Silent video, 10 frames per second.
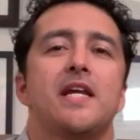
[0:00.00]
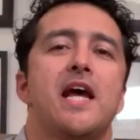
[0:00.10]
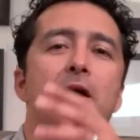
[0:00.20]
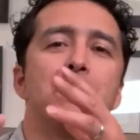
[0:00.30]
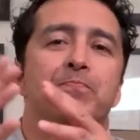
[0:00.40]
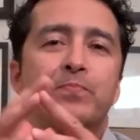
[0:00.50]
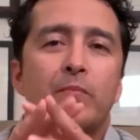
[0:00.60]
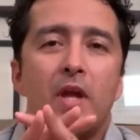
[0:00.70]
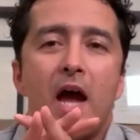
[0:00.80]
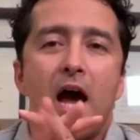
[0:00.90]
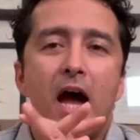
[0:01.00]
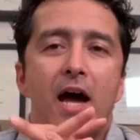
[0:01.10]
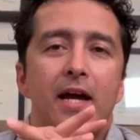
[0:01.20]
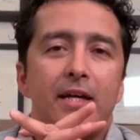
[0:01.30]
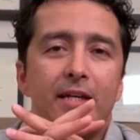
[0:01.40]
Now,
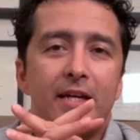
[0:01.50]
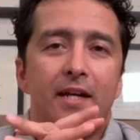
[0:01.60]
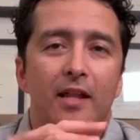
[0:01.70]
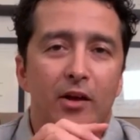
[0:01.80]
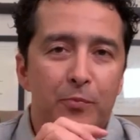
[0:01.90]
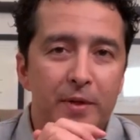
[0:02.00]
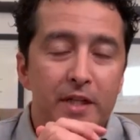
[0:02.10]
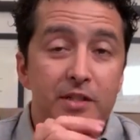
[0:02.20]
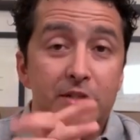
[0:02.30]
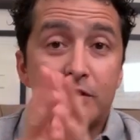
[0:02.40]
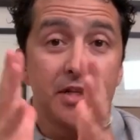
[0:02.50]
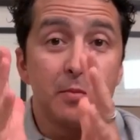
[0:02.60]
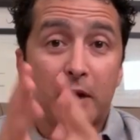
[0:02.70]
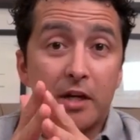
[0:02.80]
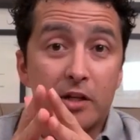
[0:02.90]
I get a lot of patients
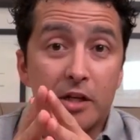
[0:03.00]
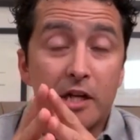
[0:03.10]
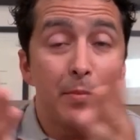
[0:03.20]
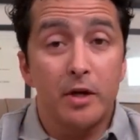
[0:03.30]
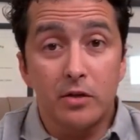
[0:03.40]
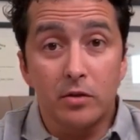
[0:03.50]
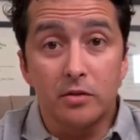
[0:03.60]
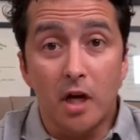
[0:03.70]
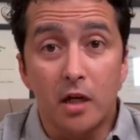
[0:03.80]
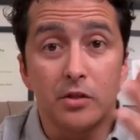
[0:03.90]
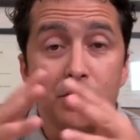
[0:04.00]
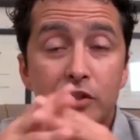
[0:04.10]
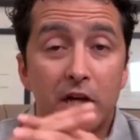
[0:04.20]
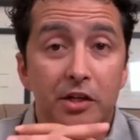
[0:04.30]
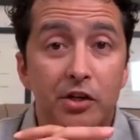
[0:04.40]
in my clinic. I'm an
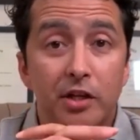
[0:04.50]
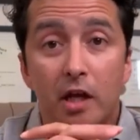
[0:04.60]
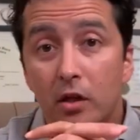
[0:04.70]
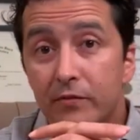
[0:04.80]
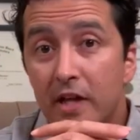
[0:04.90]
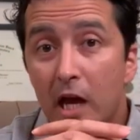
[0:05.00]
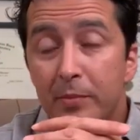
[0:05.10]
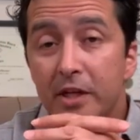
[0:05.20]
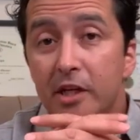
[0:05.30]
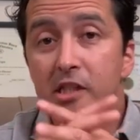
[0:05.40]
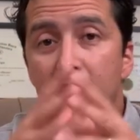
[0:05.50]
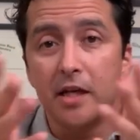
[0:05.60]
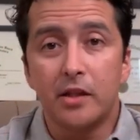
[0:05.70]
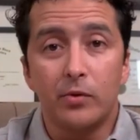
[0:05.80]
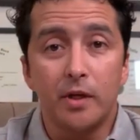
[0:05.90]
endocrinologist. I treat a lot of diabetes.
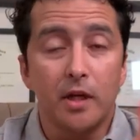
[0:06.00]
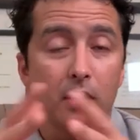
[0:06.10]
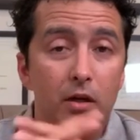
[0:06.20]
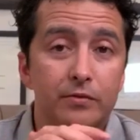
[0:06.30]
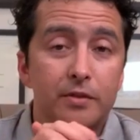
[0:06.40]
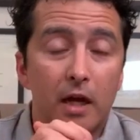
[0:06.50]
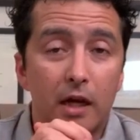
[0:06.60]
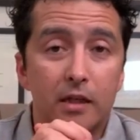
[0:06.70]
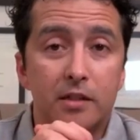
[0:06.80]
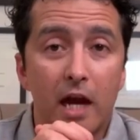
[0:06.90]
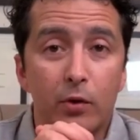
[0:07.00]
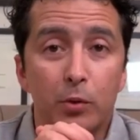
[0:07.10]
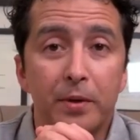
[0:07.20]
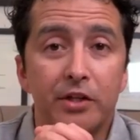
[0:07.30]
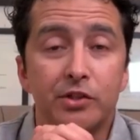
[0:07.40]
I treat a lot of uh,
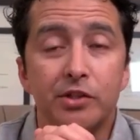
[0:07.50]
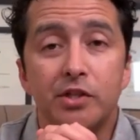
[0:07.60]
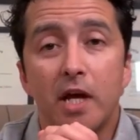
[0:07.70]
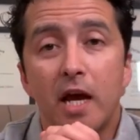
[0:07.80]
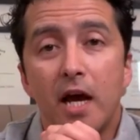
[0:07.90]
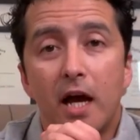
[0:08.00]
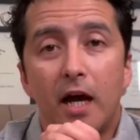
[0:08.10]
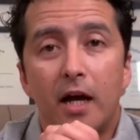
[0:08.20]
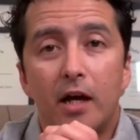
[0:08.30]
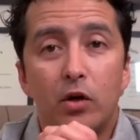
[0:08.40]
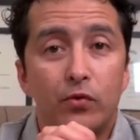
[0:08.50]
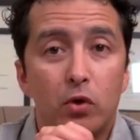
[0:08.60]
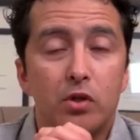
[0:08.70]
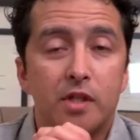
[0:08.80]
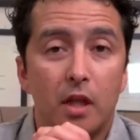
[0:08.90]
thyroid patients. Uh, and of
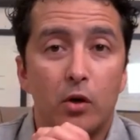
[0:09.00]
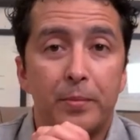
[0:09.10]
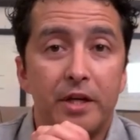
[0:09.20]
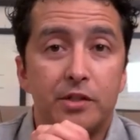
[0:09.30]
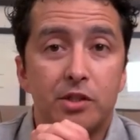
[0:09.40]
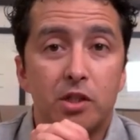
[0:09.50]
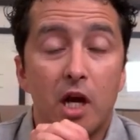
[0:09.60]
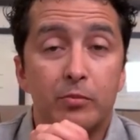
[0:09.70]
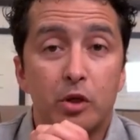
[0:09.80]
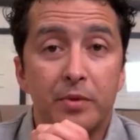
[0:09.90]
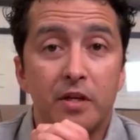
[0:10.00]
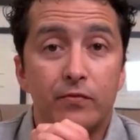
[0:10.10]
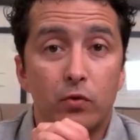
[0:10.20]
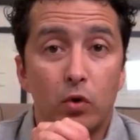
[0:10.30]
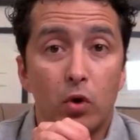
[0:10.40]
course, a lot of patients come to me
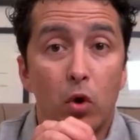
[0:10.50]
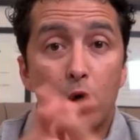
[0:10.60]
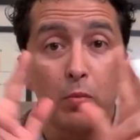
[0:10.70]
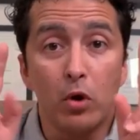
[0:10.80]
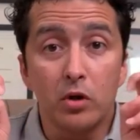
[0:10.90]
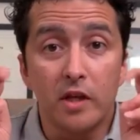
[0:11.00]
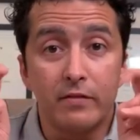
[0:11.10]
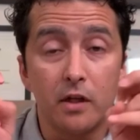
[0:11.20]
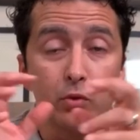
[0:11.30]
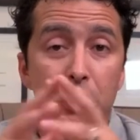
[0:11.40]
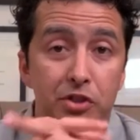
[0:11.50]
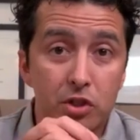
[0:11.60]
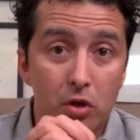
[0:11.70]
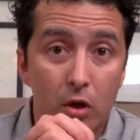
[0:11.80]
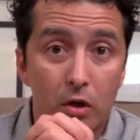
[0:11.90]
for hormonal
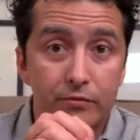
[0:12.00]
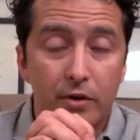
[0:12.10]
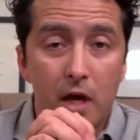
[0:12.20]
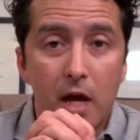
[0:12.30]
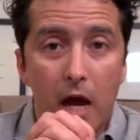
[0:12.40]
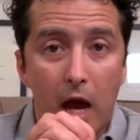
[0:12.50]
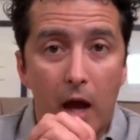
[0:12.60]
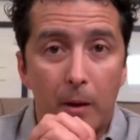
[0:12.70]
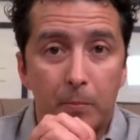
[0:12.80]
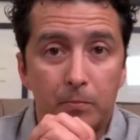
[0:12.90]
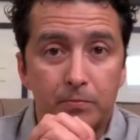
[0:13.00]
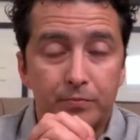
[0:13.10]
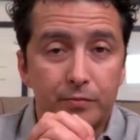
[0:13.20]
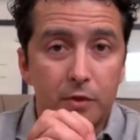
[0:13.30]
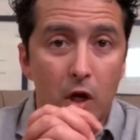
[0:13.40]
evaluation of um,
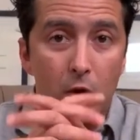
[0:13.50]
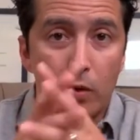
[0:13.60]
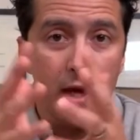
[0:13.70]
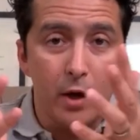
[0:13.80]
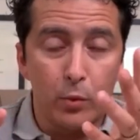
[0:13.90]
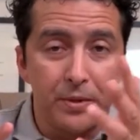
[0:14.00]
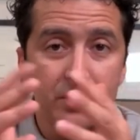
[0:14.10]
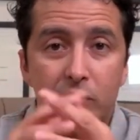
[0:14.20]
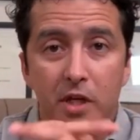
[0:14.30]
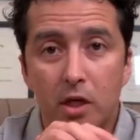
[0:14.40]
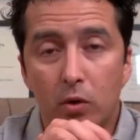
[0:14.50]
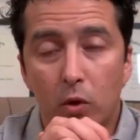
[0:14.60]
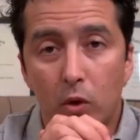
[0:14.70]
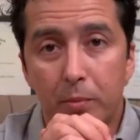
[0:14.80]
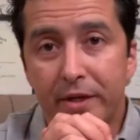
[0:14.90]
you know, eh, obesity
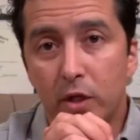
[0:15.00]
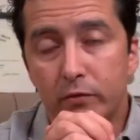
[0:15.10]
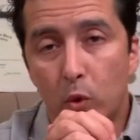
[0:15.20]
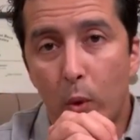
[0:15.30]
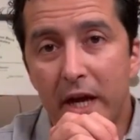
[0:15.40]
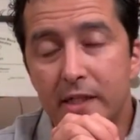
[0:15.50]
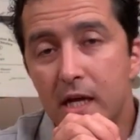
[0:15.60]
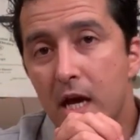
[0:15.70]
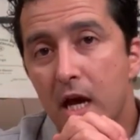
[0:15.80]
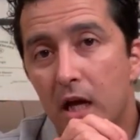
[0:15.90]
or being overweight.